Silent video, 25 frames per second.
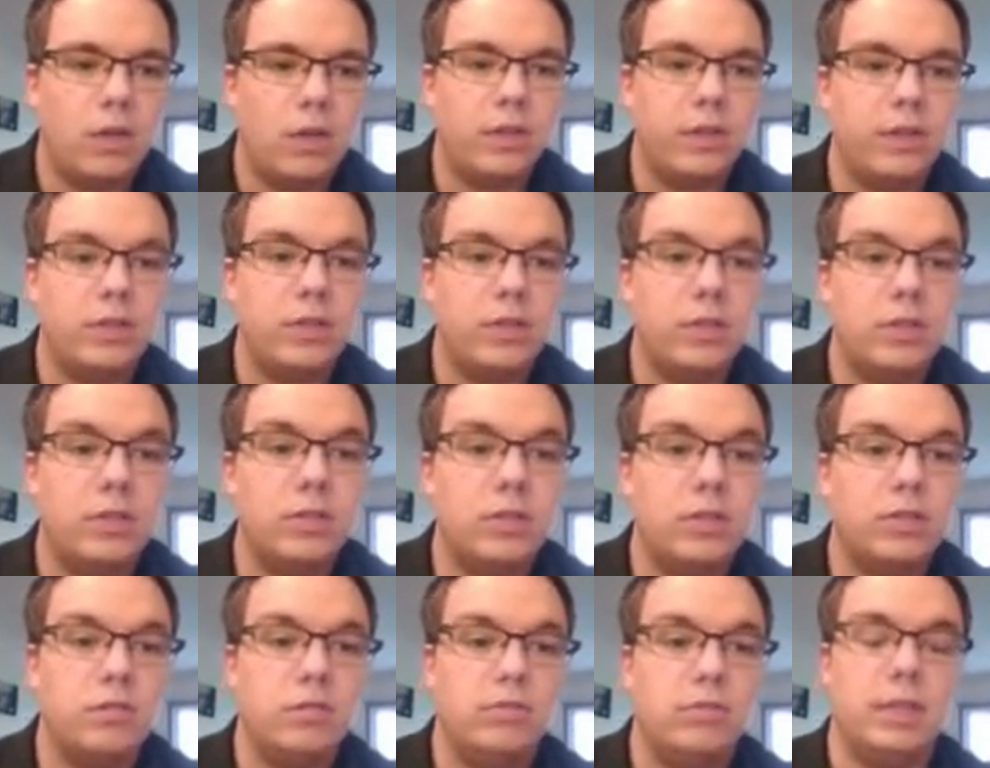This
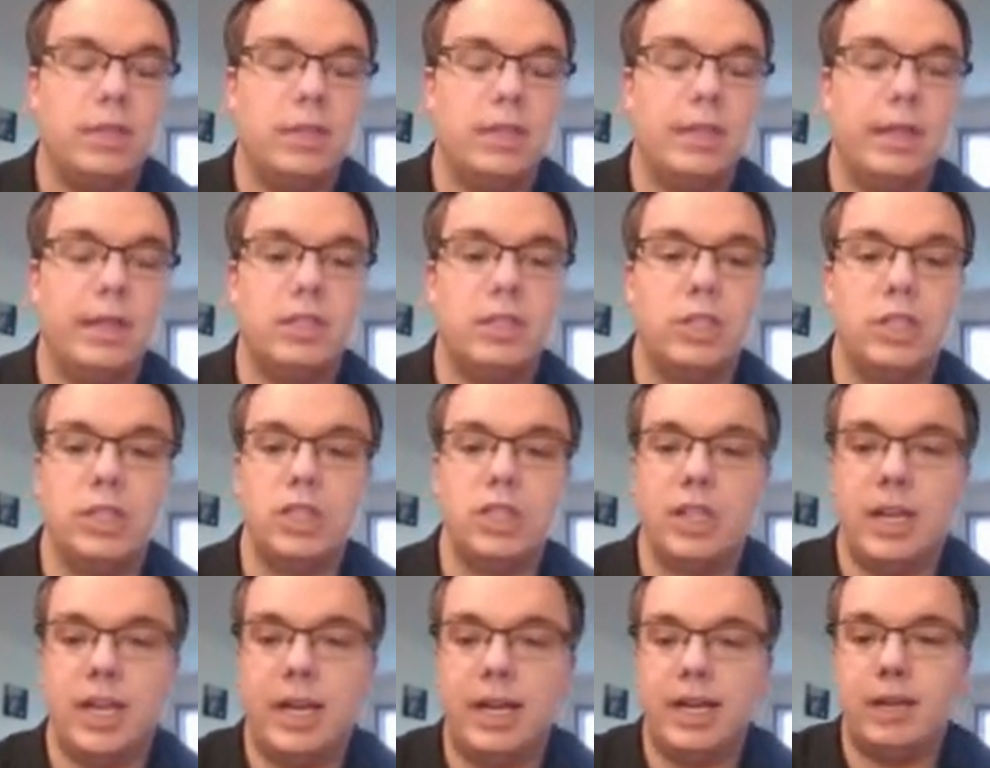is using the
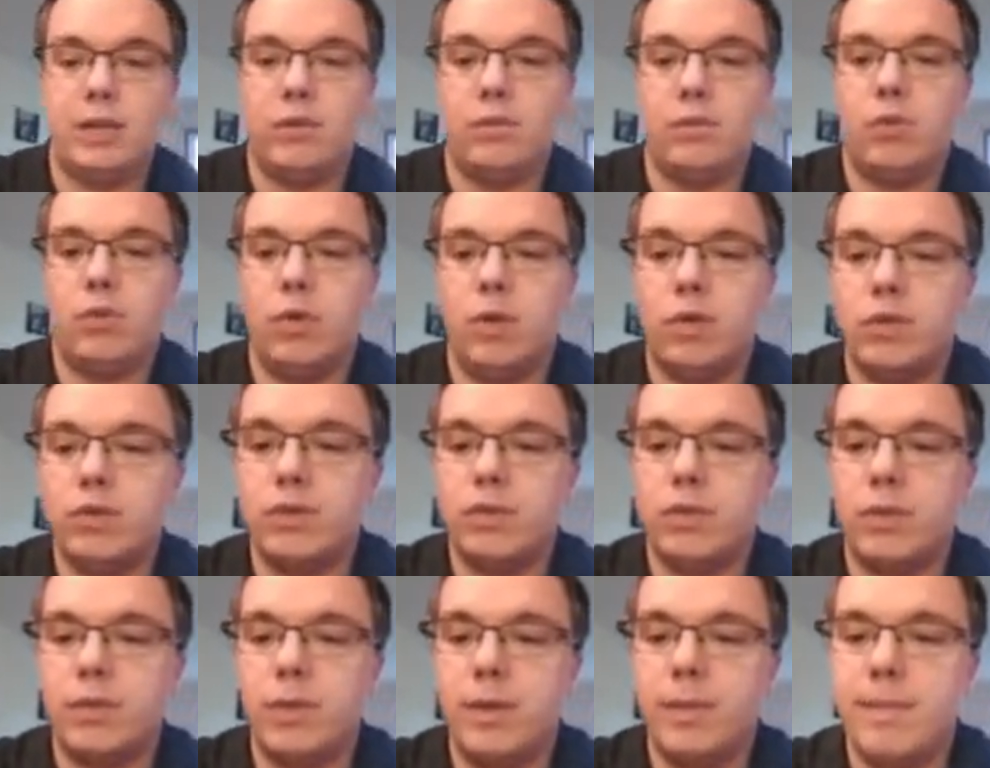chain rule.
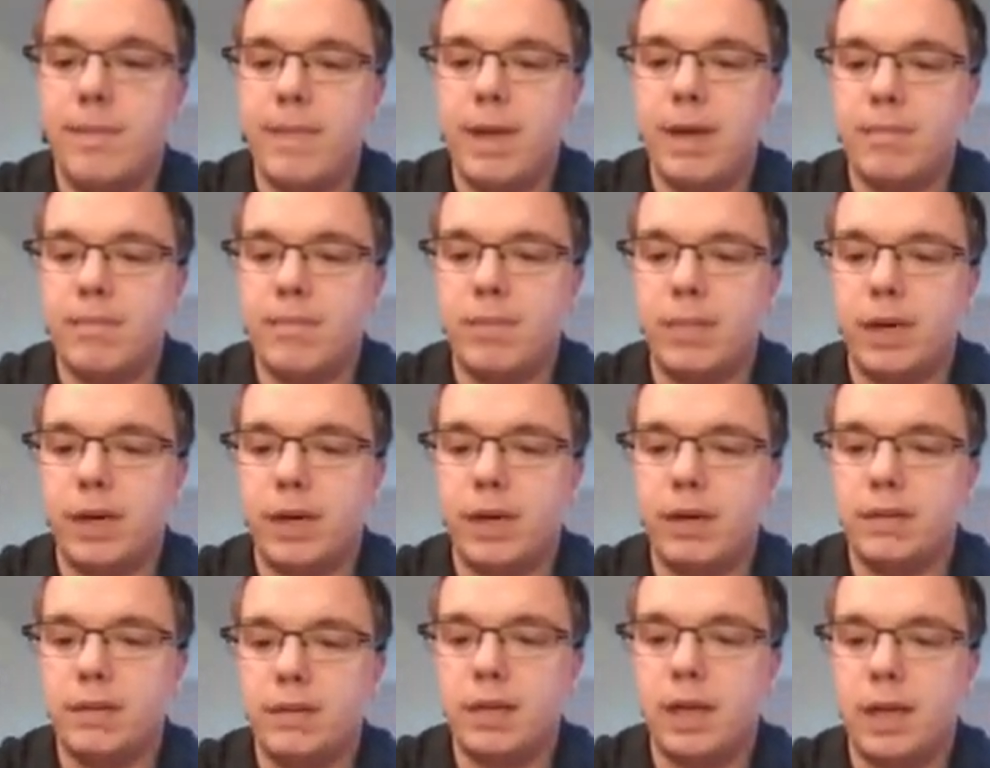So
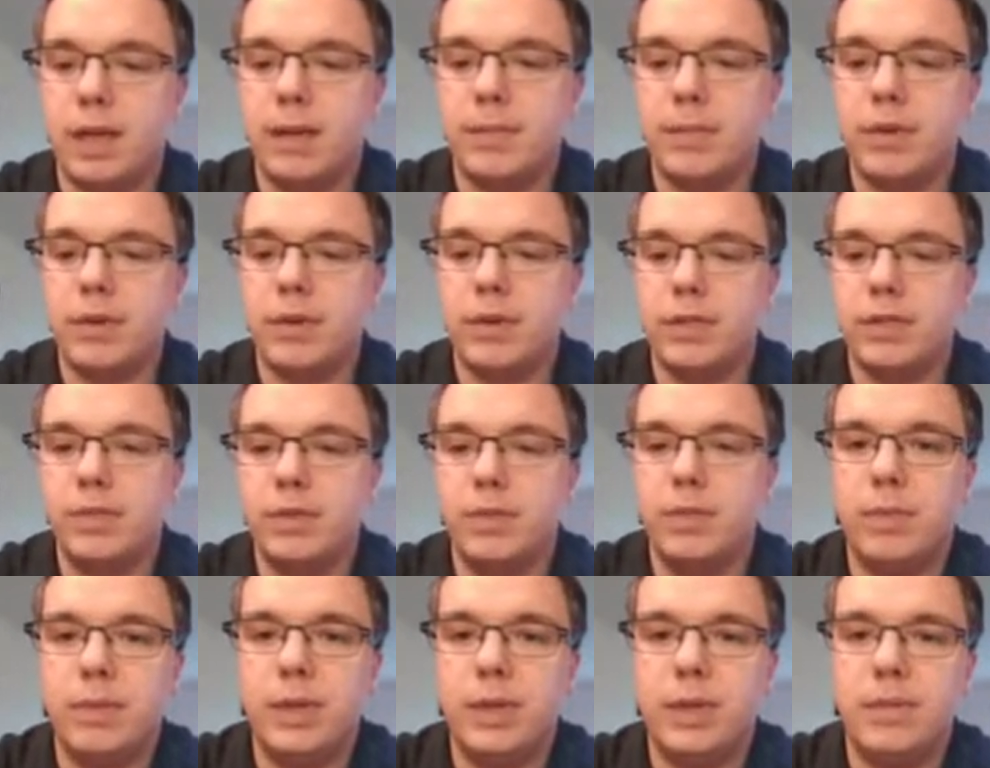remember, I'm going
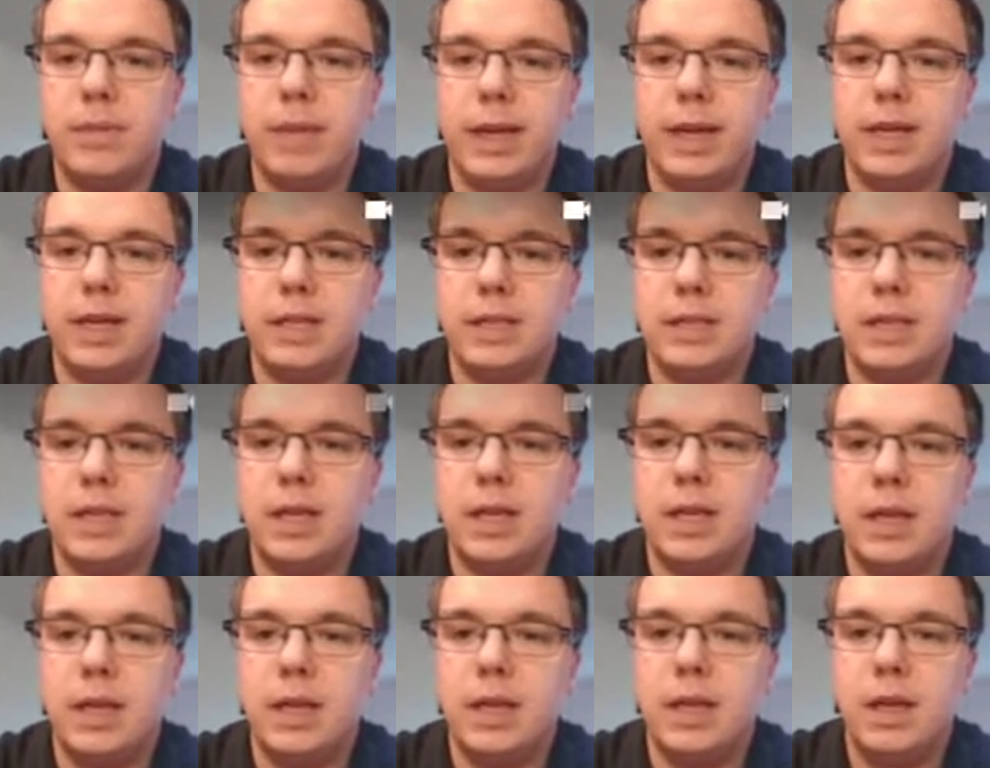to rewrite
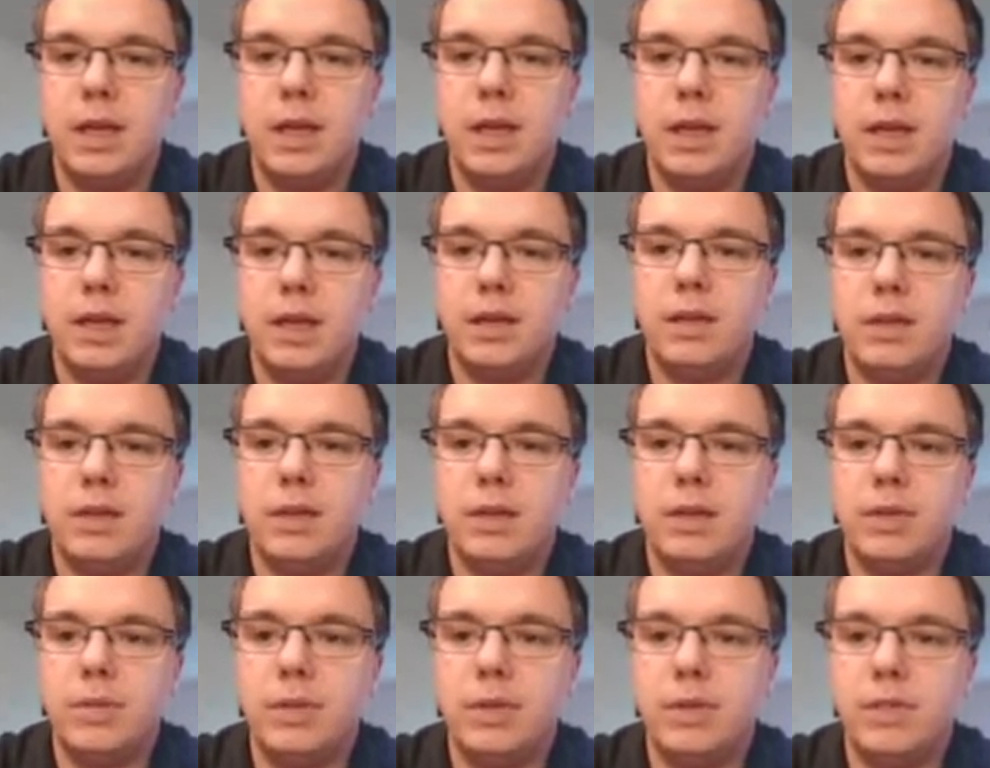
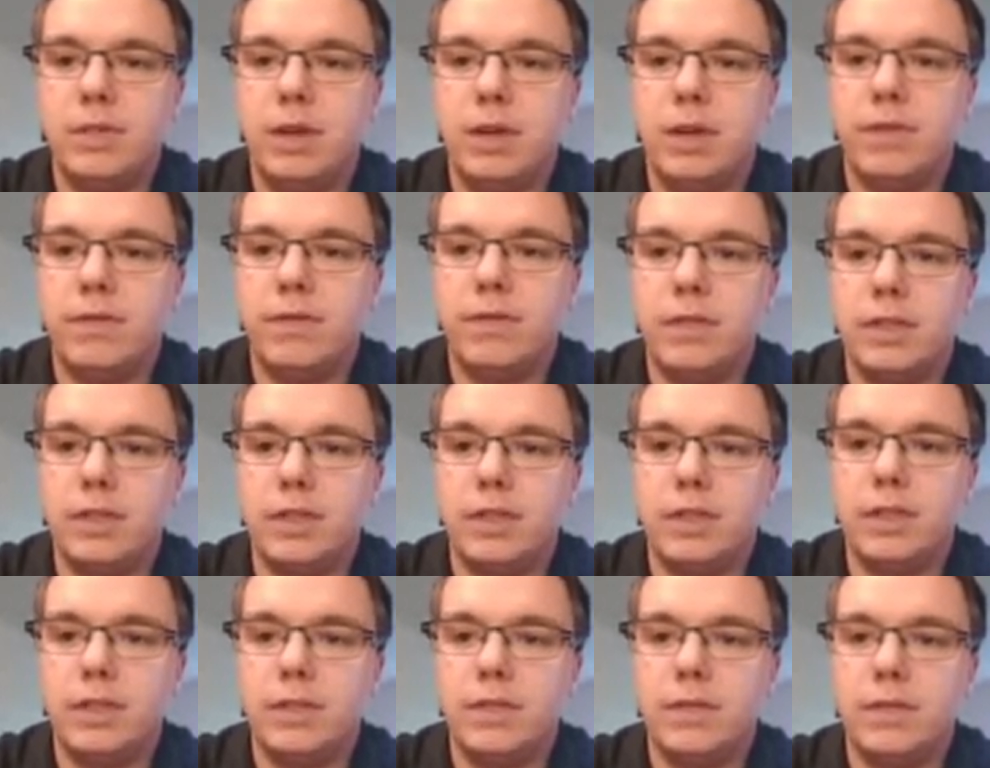the original
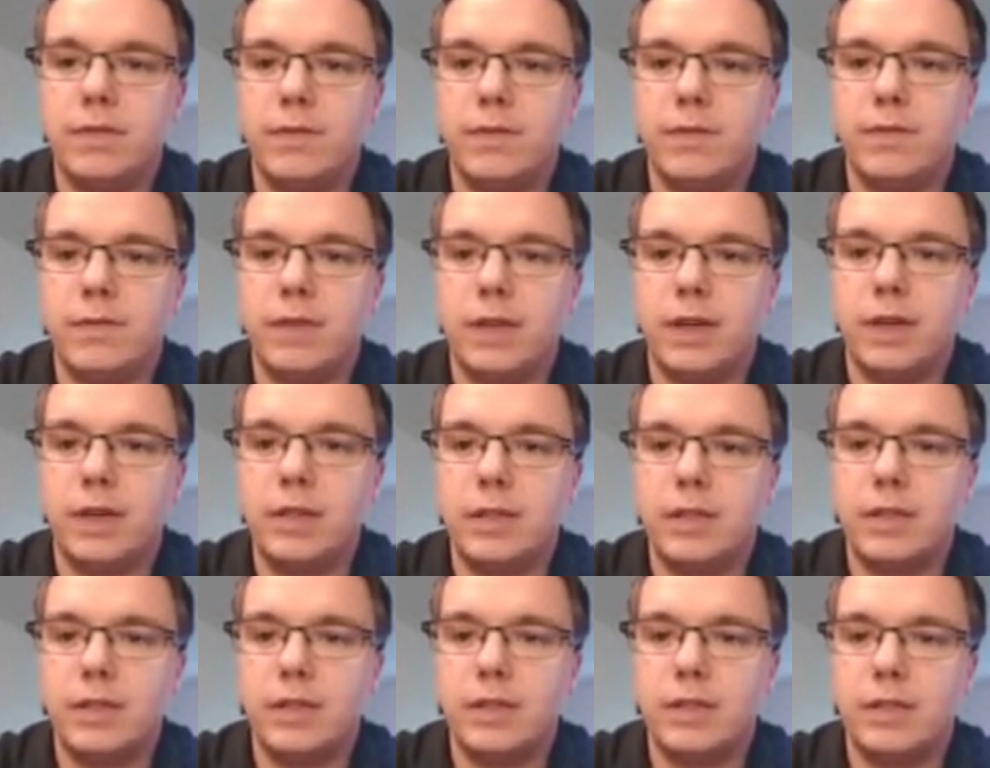function
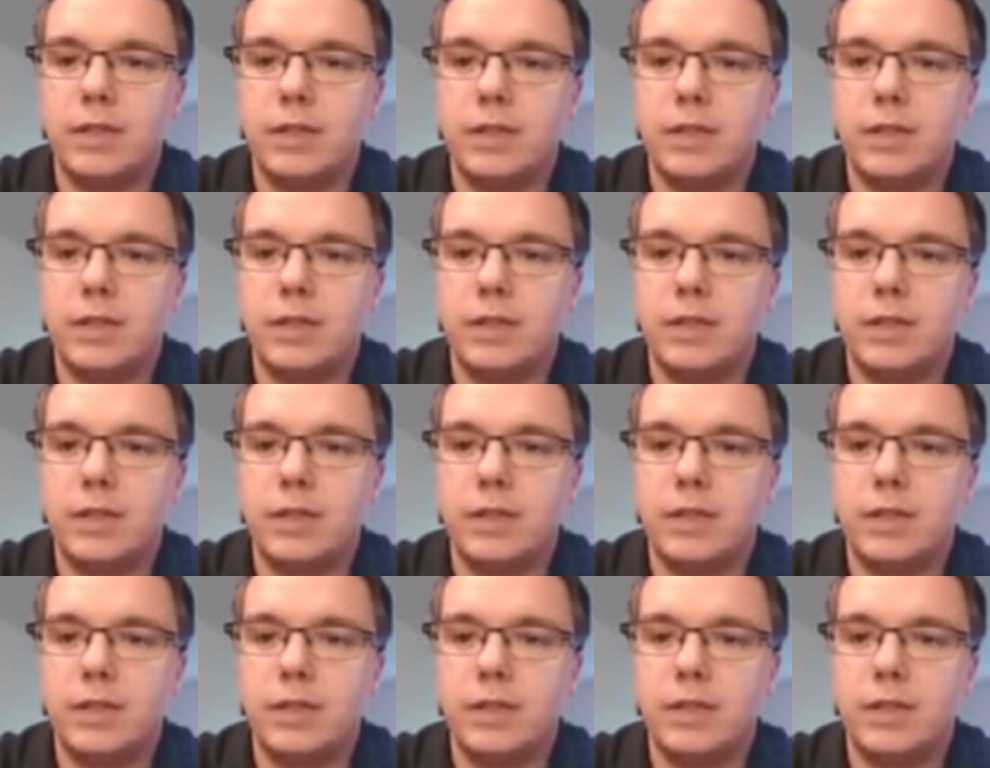first.